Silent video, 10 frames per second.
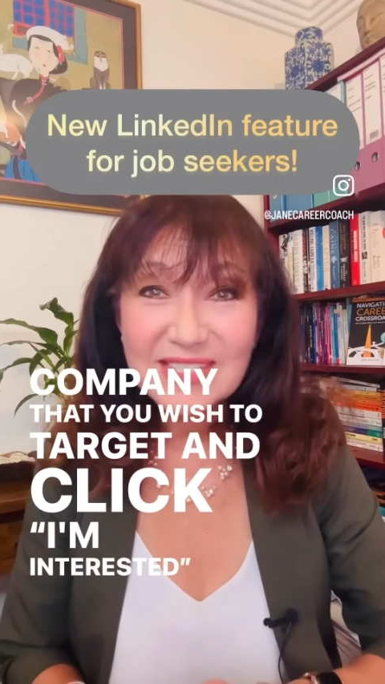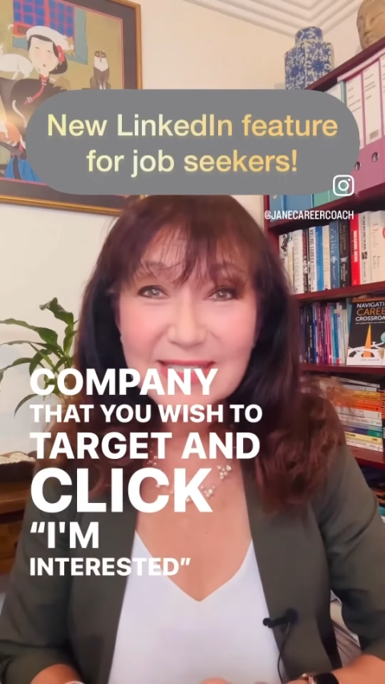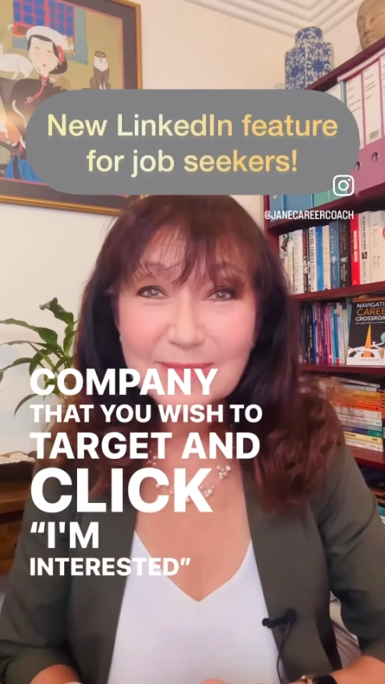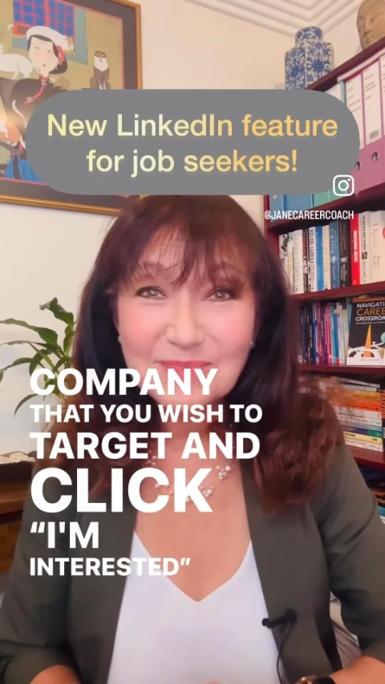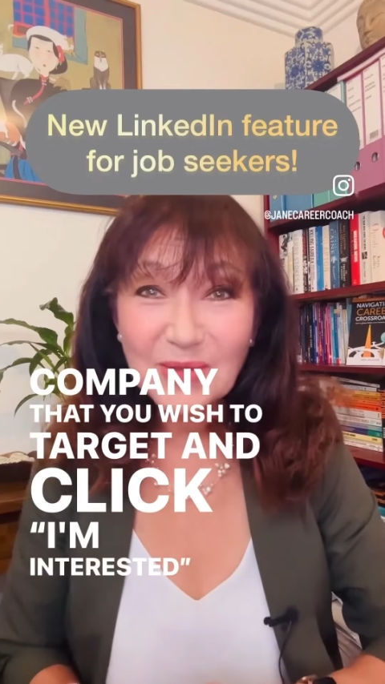
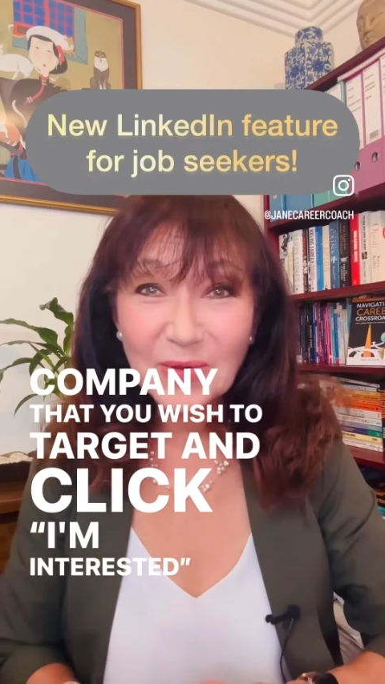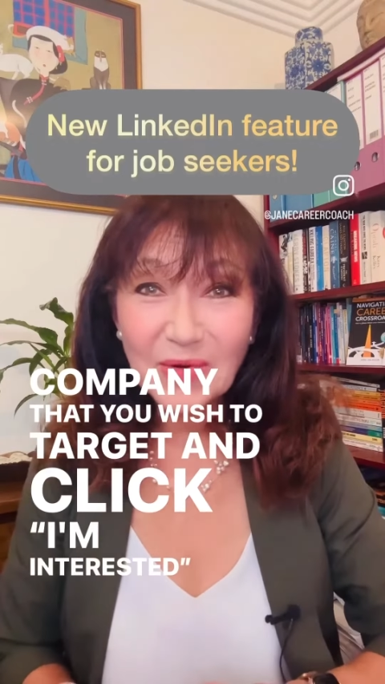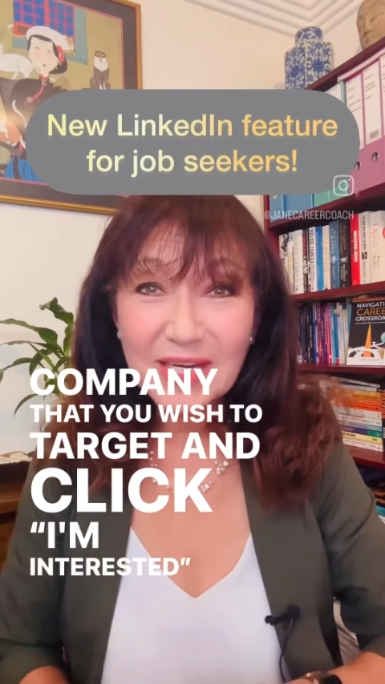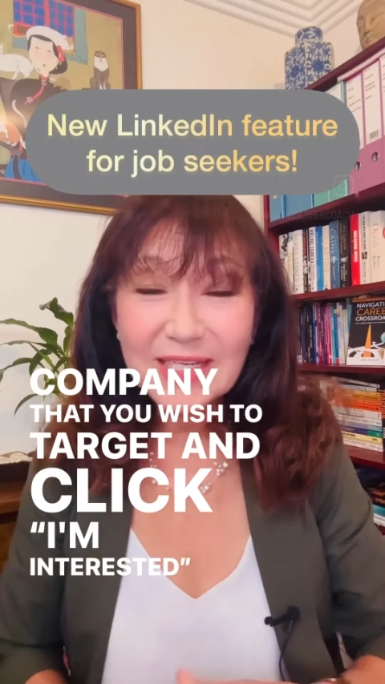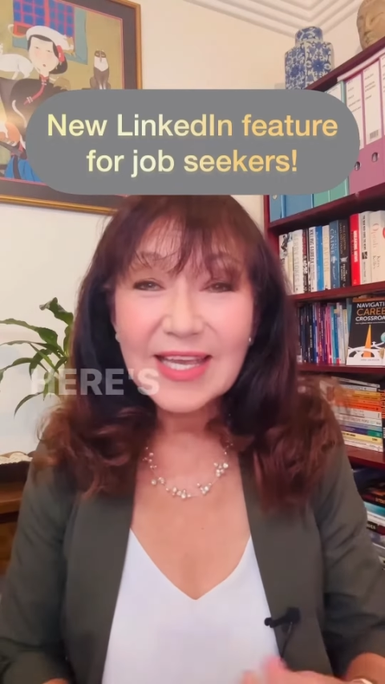All right,
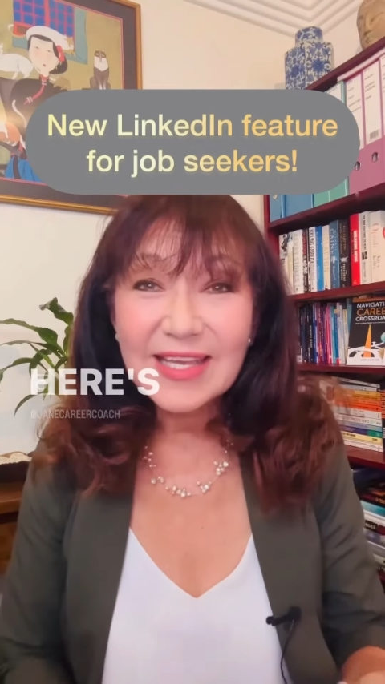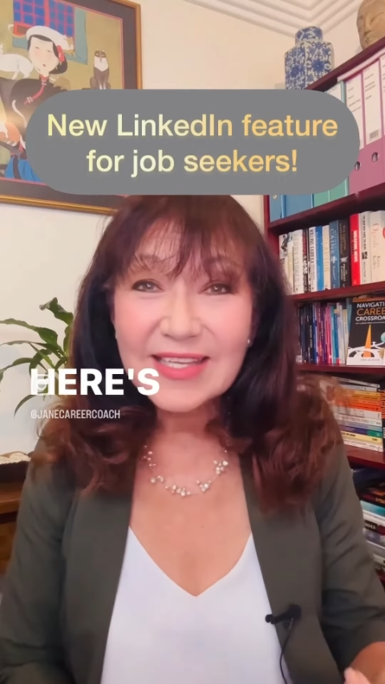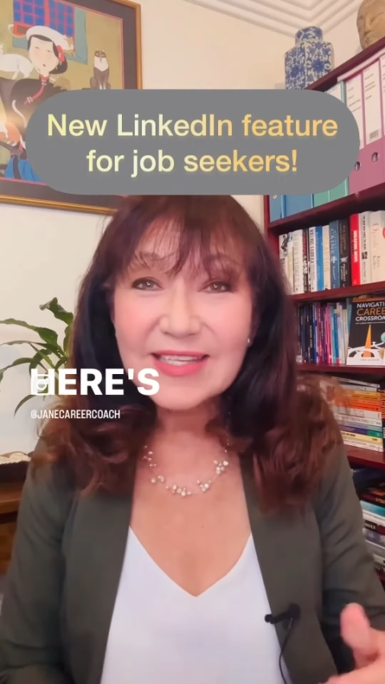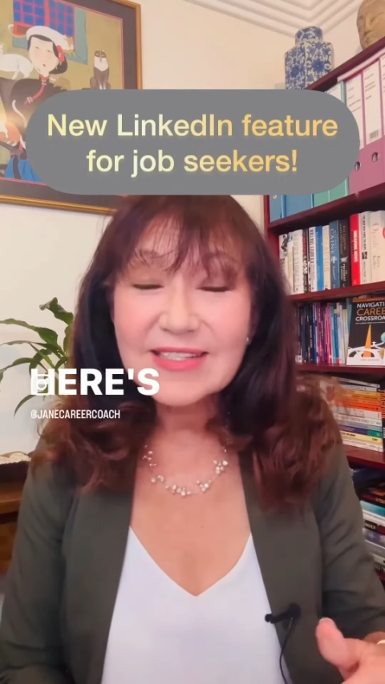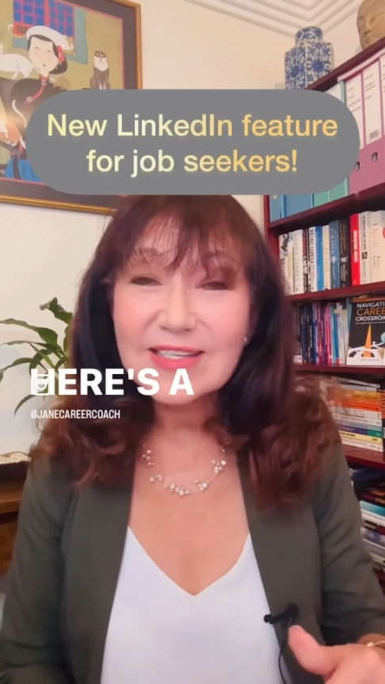here's a
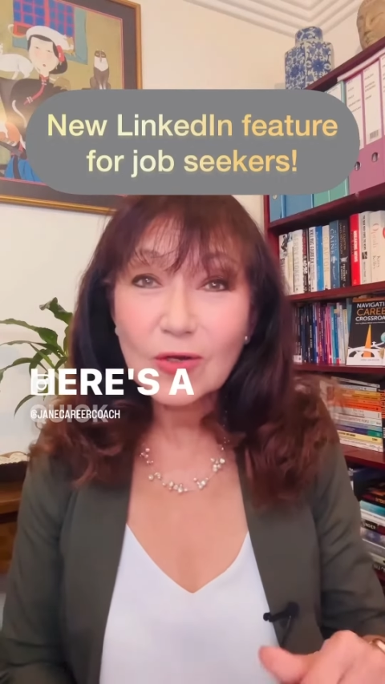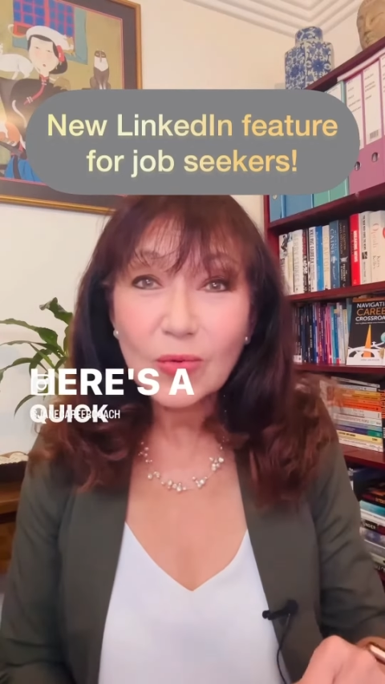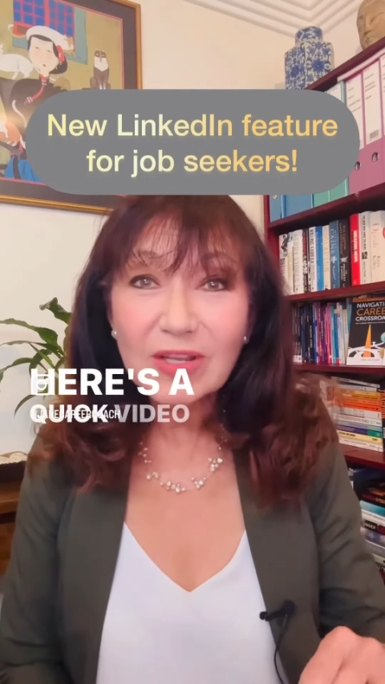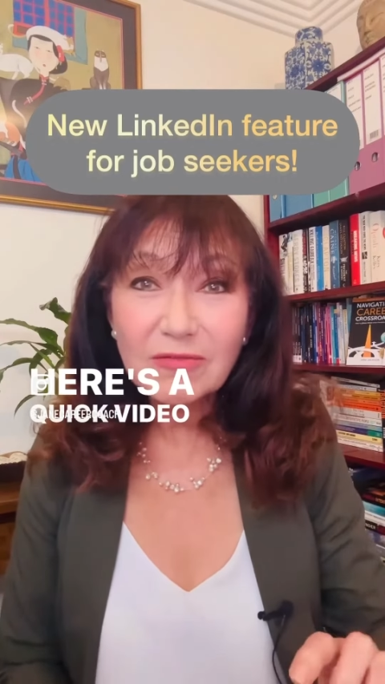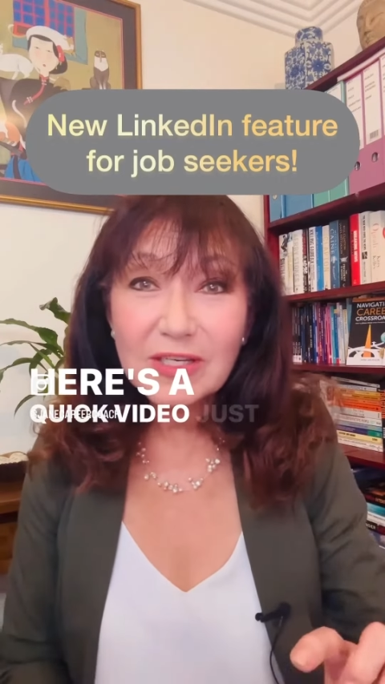quick
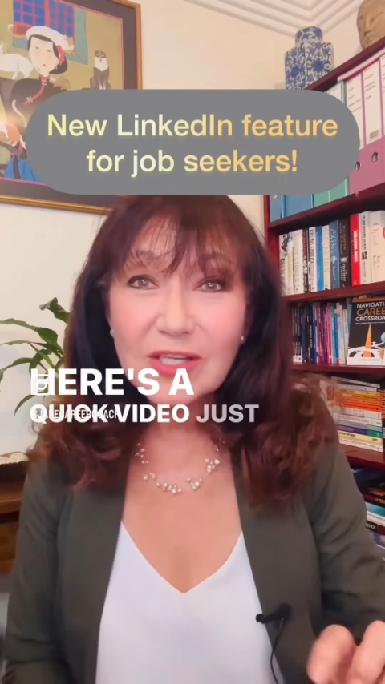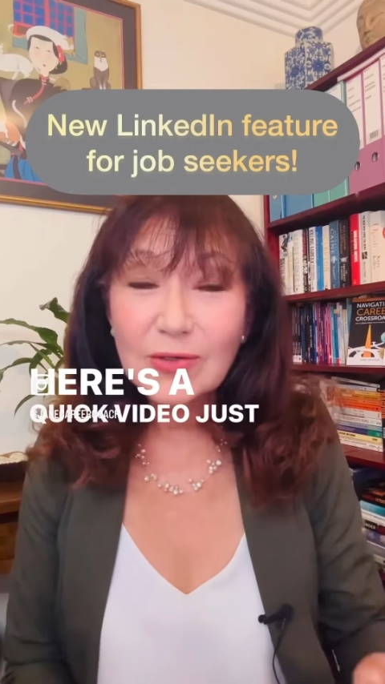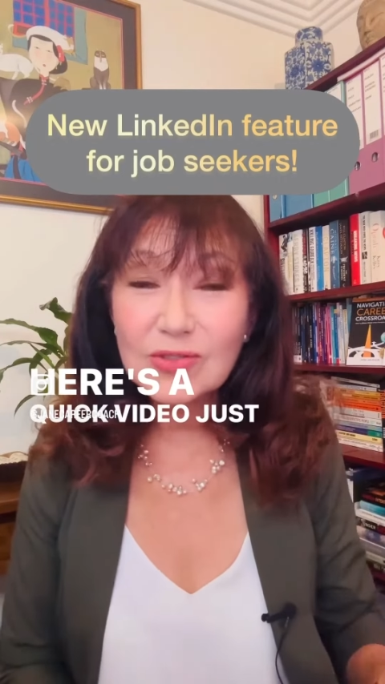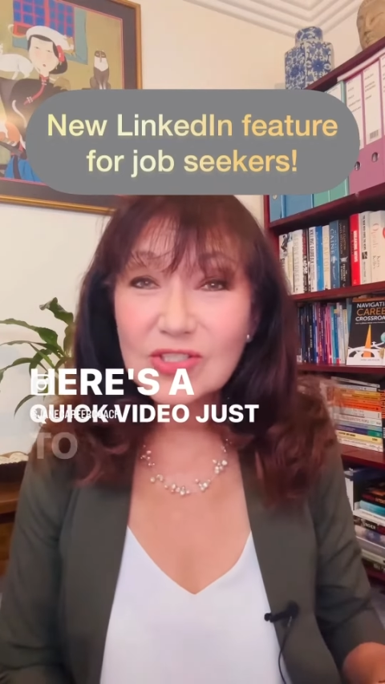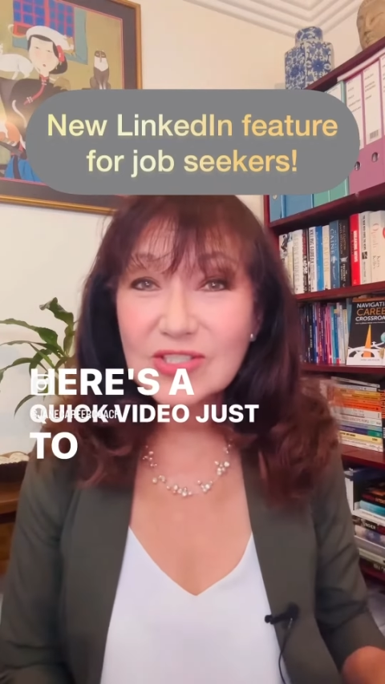video just
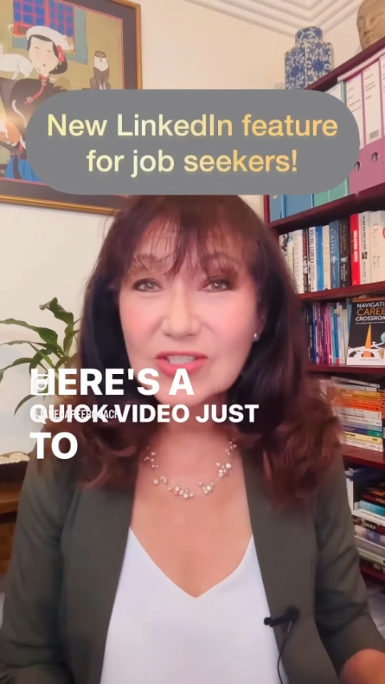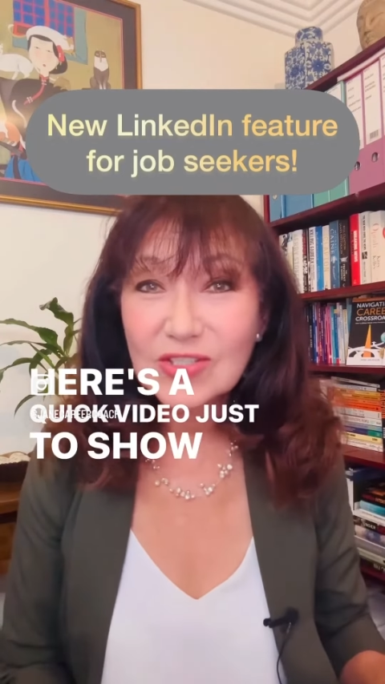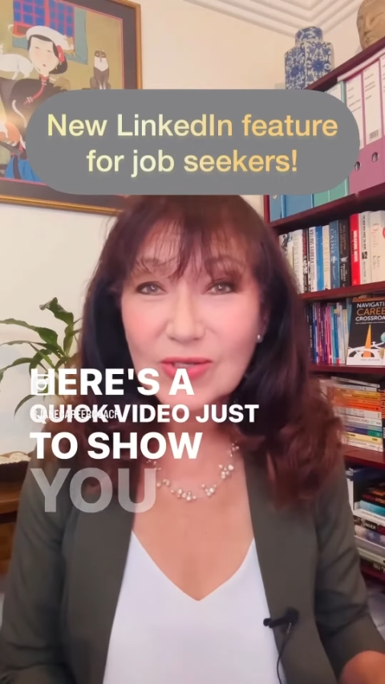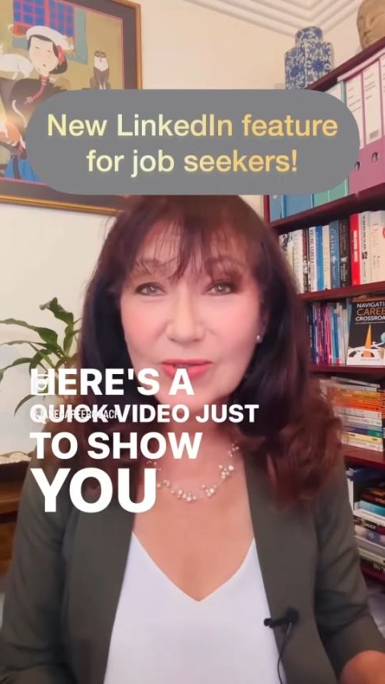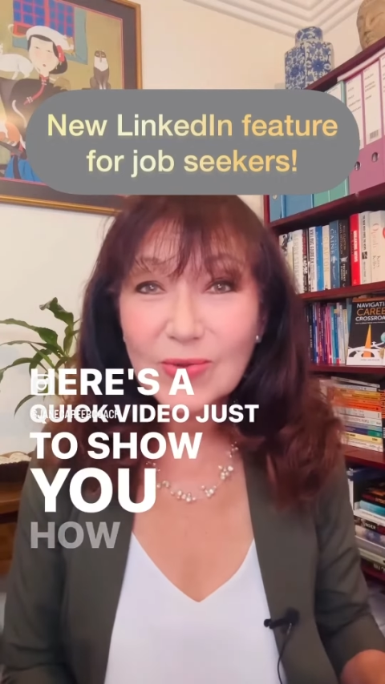to show
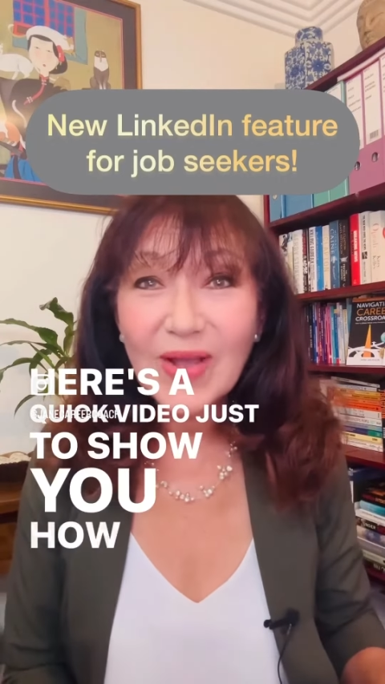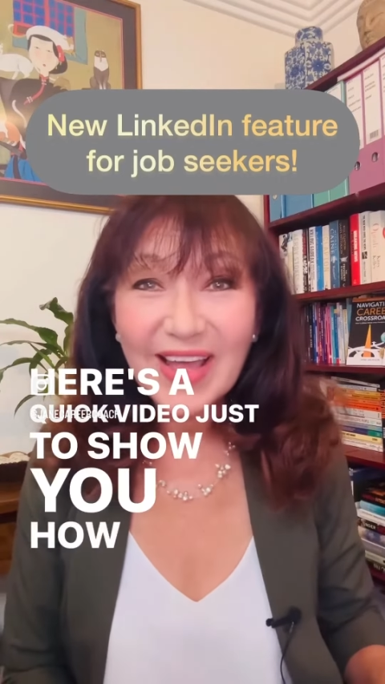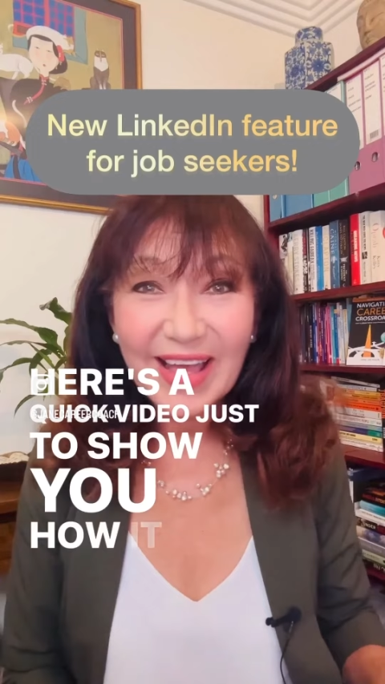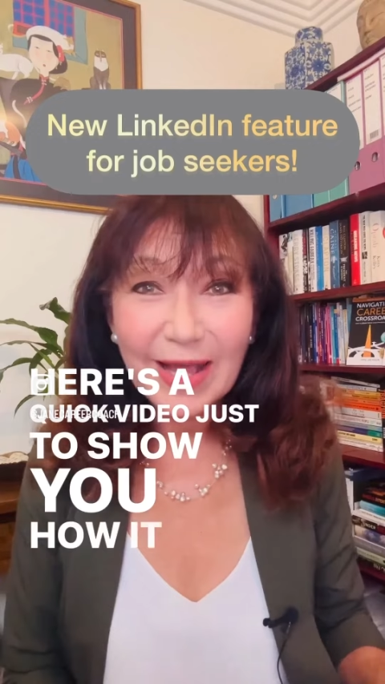you how it